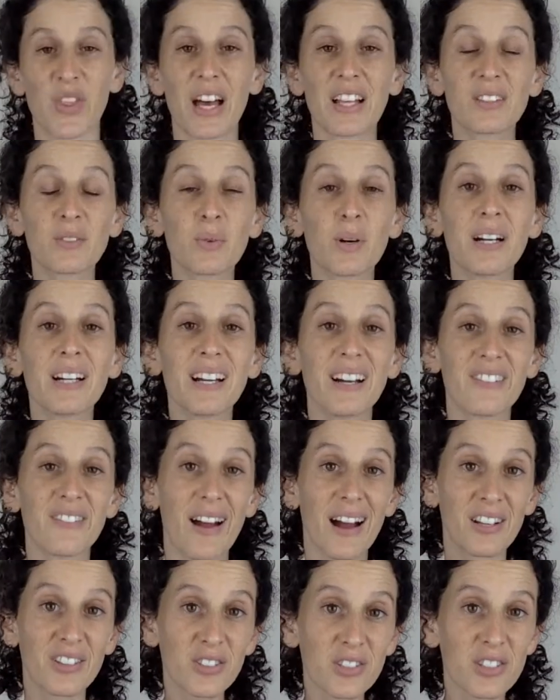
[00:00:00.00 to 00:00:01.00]
that's why I've
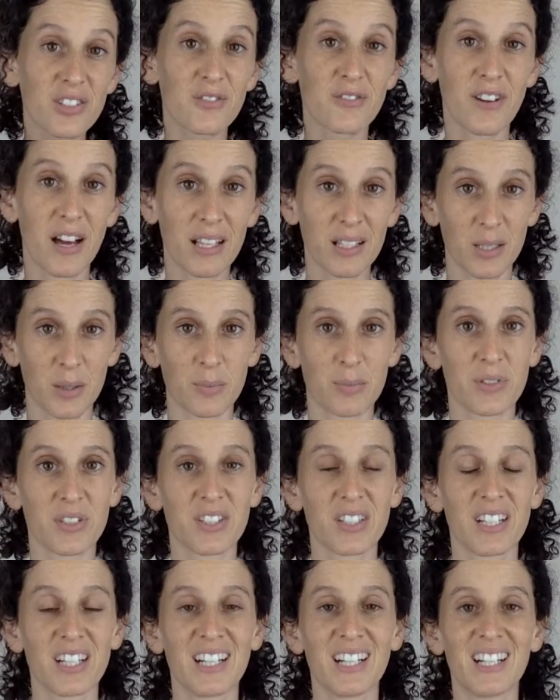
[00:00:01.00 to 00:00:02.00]
actually developed
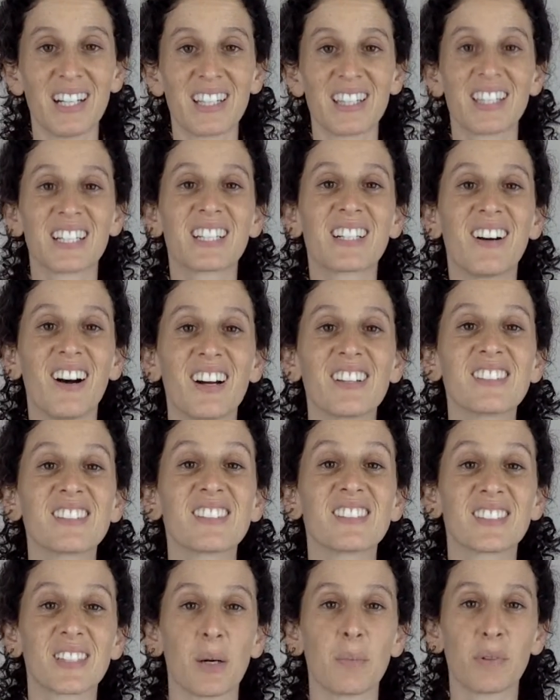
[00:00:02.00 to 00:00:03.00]
the
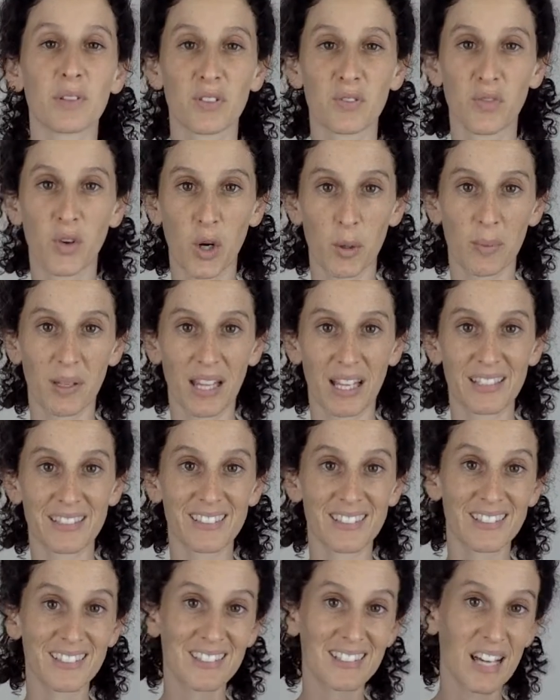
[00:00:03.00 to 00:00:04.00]
Conscious Couples Formula.
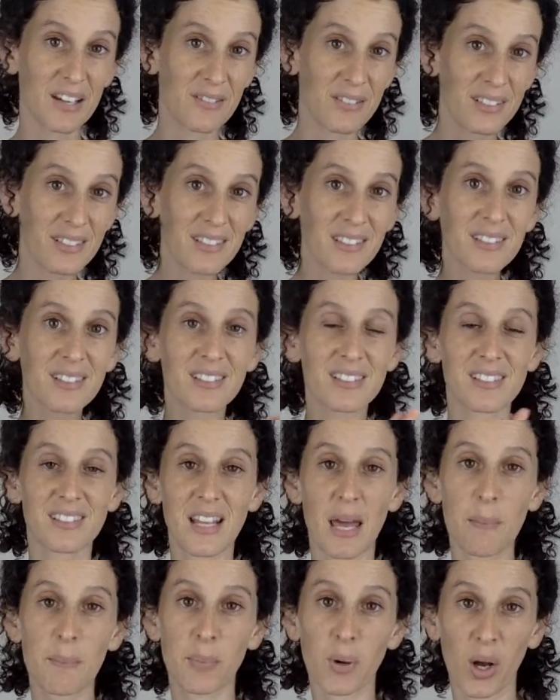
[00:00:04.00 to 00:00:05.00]
It's a
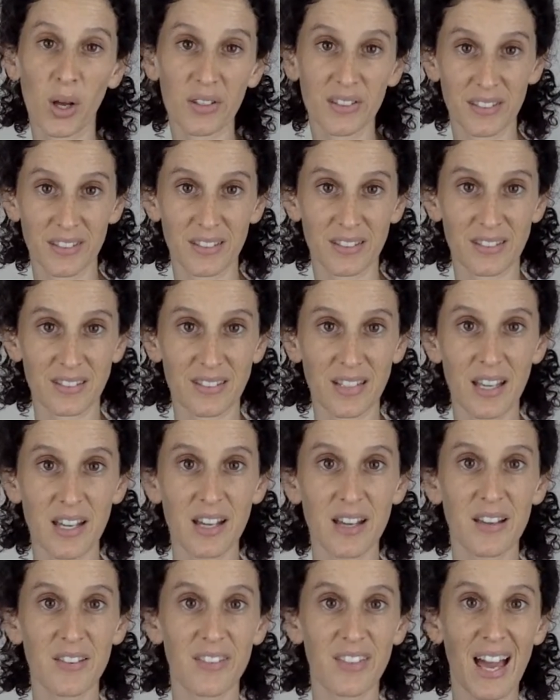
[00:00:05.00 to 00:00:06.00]
7-step process
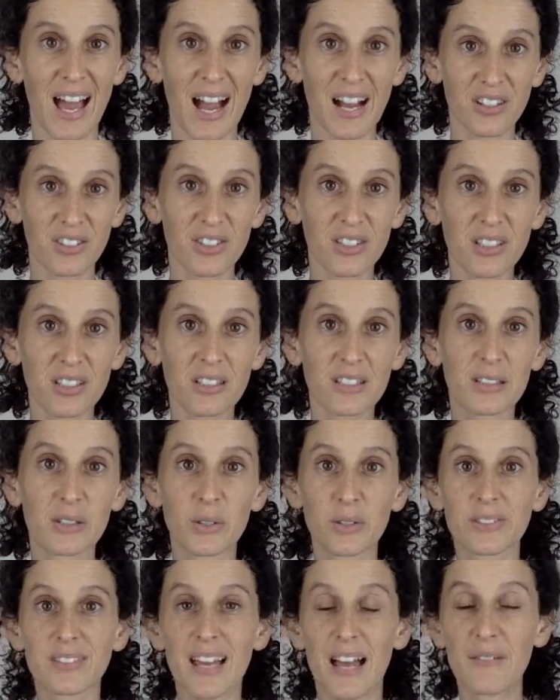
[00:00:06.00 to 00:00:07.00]
that actually
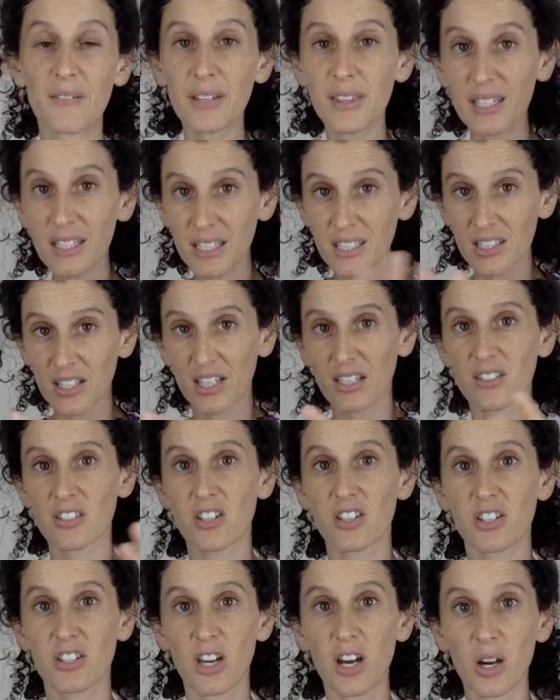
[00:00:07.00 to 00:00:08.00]
includes everything you need
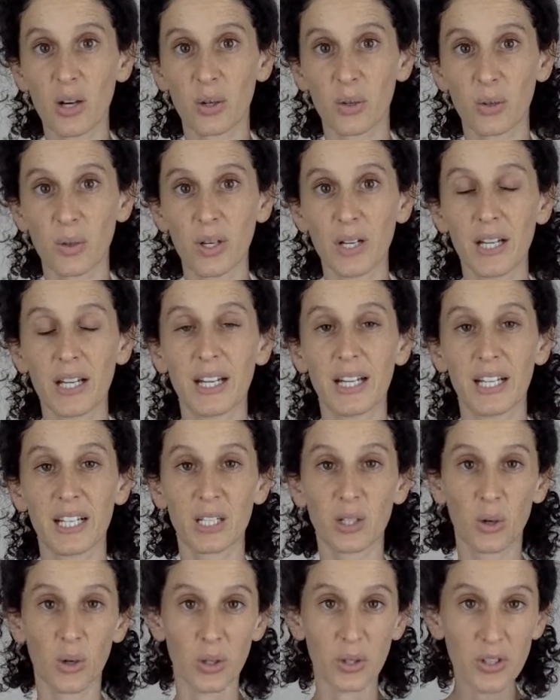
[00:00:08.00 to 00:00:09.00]
to know
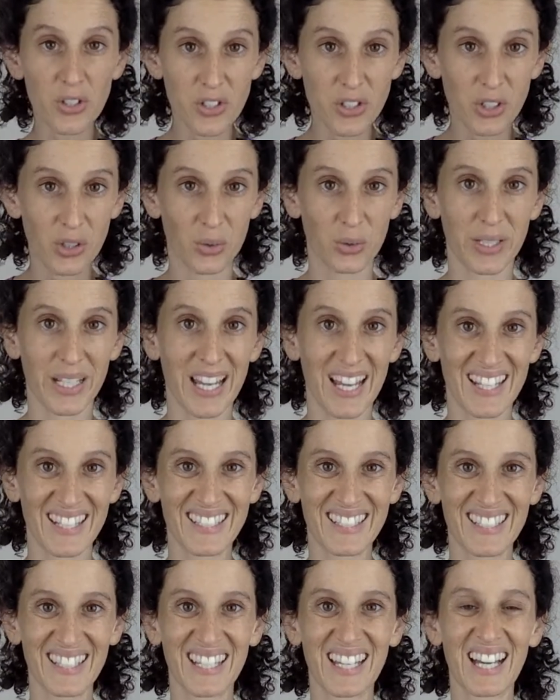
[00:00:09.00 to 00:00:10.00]
in order to
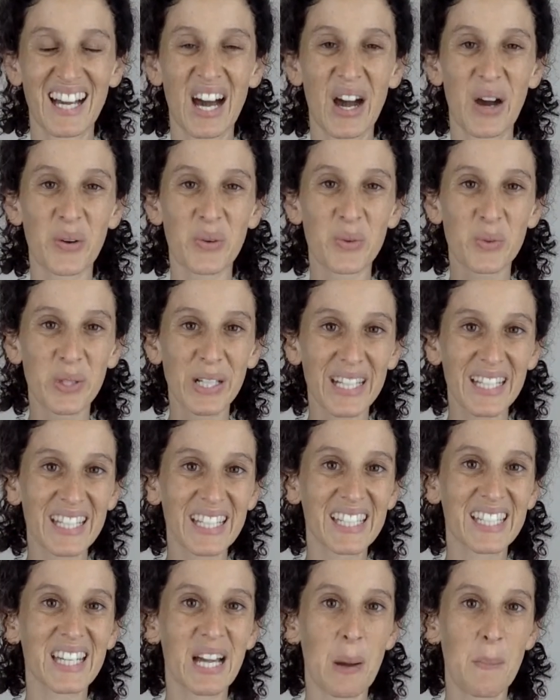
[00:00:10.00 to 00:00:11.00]
create a
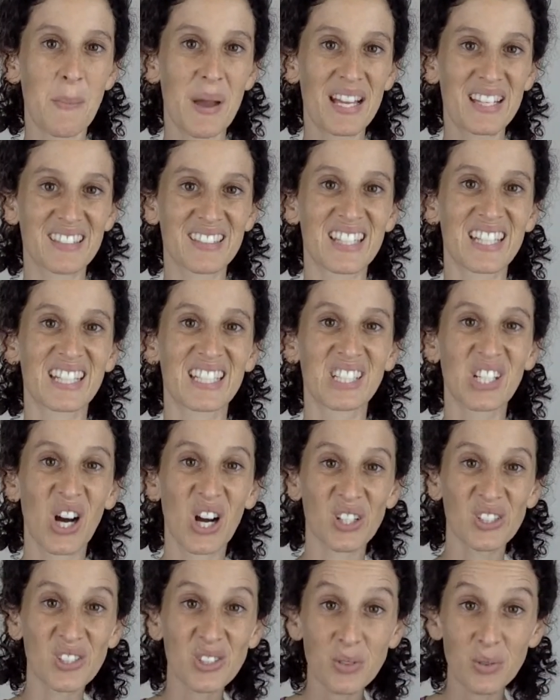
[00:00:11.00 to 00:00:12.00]
really amazing and
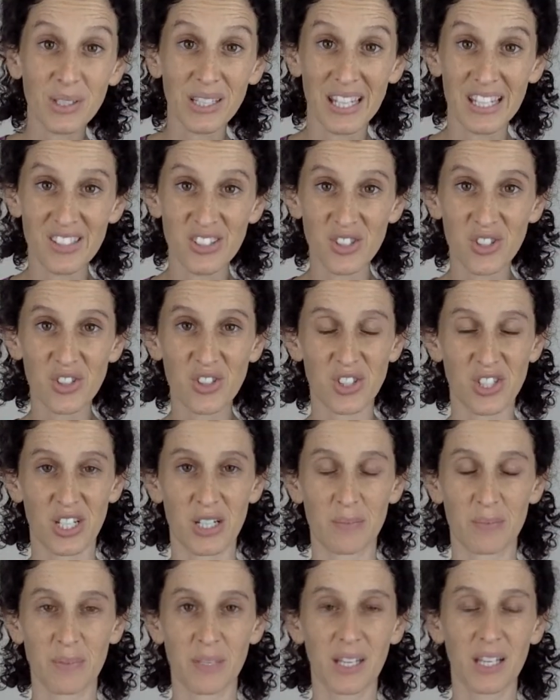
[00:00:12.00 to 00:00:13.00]
conscious
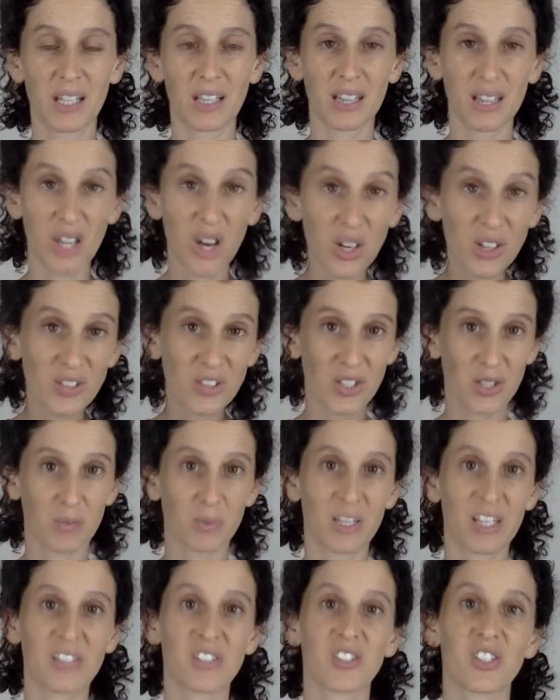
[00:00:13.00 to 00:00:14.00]
relationship, long-term
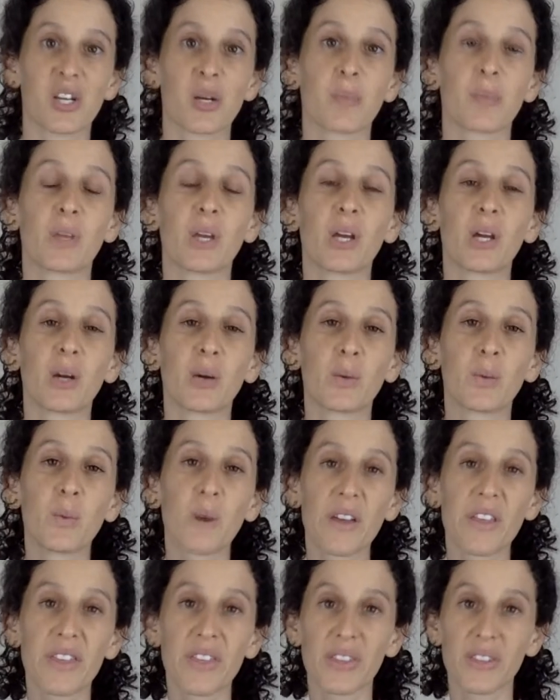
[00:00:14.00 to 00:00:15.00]
relationship
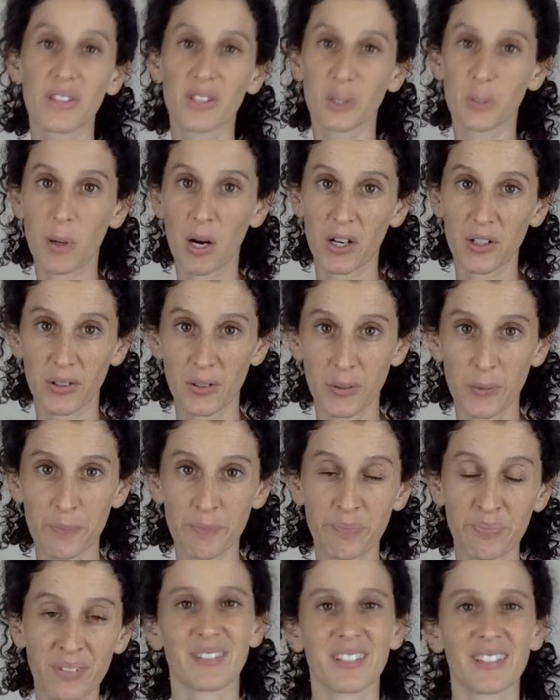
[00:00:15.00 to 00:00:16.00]
with your partner.
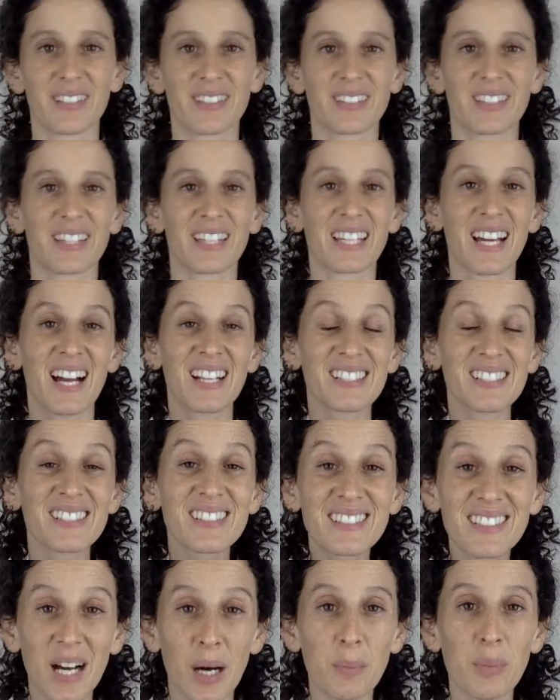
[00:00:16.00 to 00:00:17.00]
So the
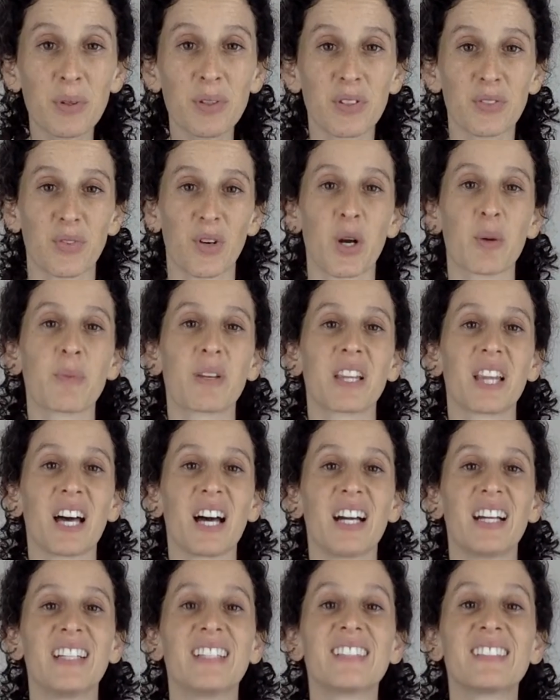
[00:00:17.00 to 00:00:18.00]
Conscious Couples
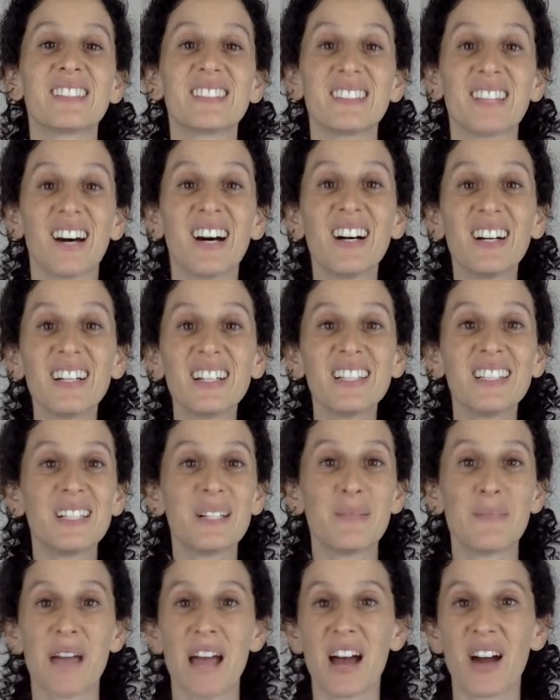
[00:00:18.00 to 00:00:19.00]
Formula is not
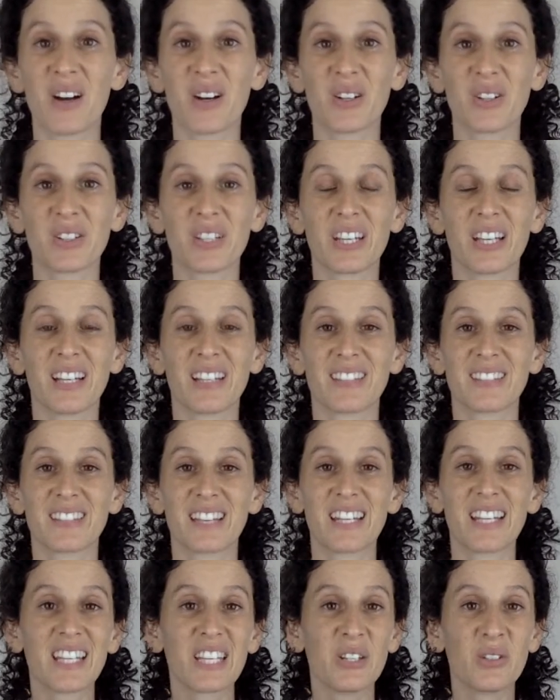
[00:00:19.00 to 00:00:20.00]
about
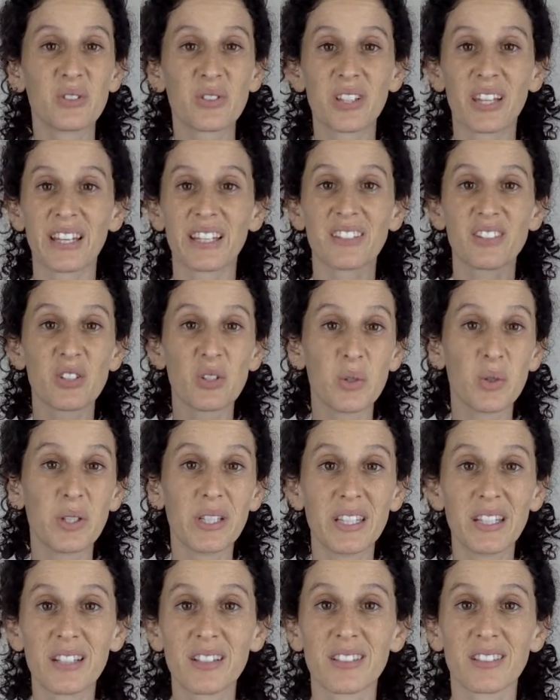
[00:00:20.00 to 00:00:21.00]
sending you to like 2
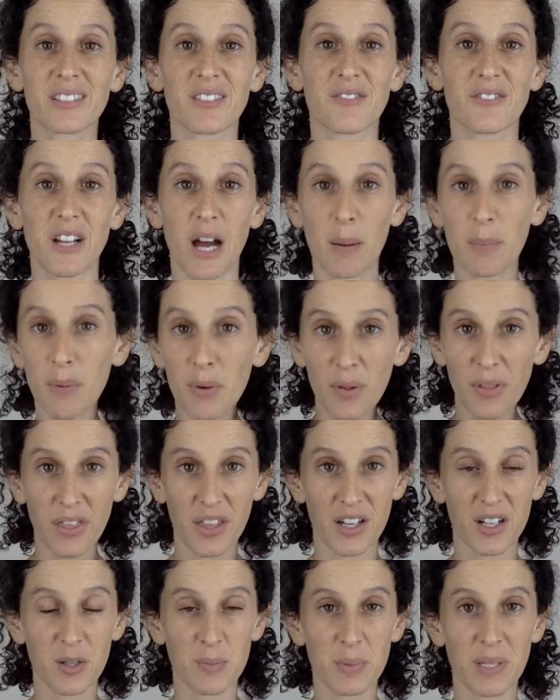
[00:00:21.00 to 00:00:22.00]
years of couple
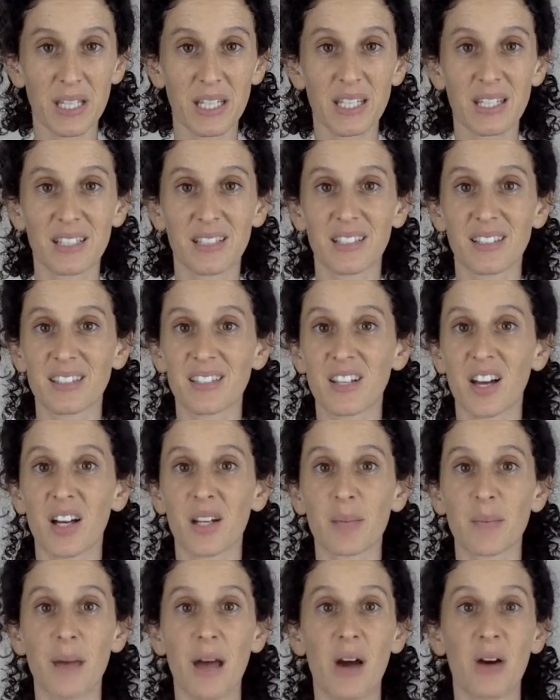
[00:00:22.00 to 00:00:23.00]
therapy, and it's
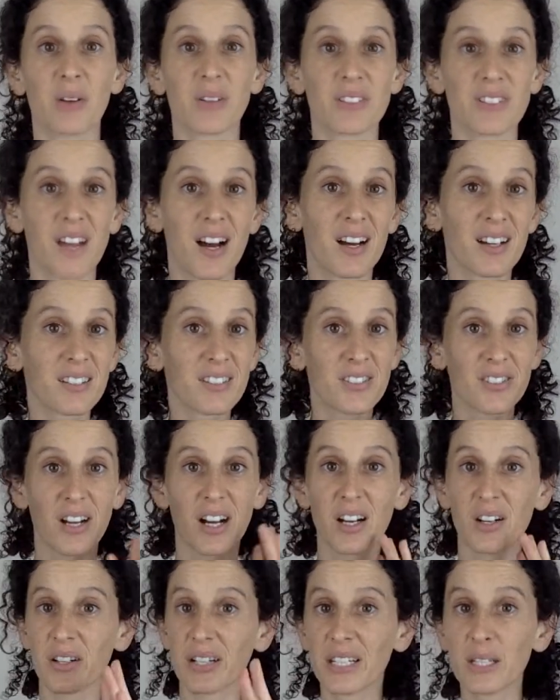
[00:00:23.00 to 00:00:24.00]
not about
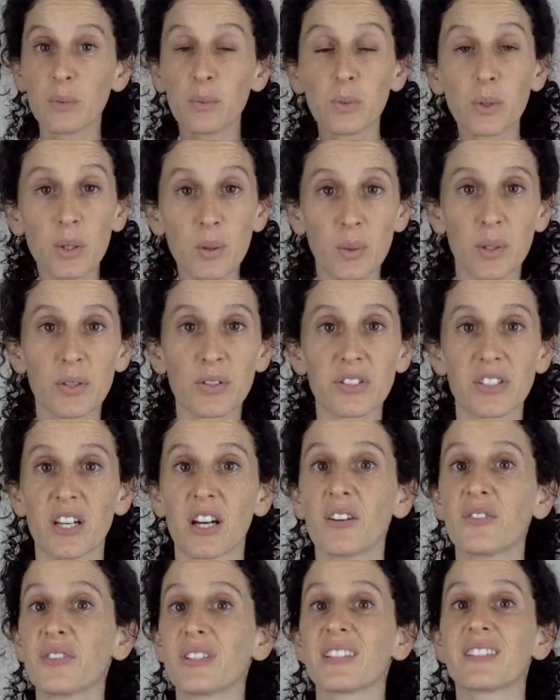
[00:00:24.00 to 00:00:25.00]
tantra or any woo-woo
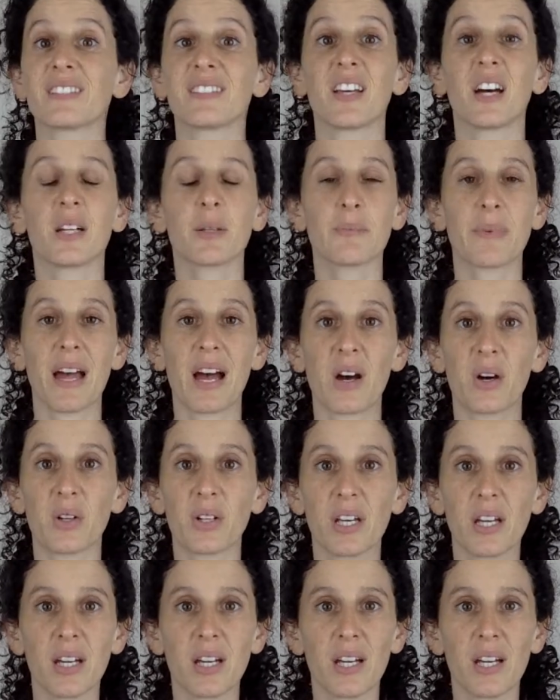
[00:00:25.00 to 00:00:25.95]
stuff, and it's not about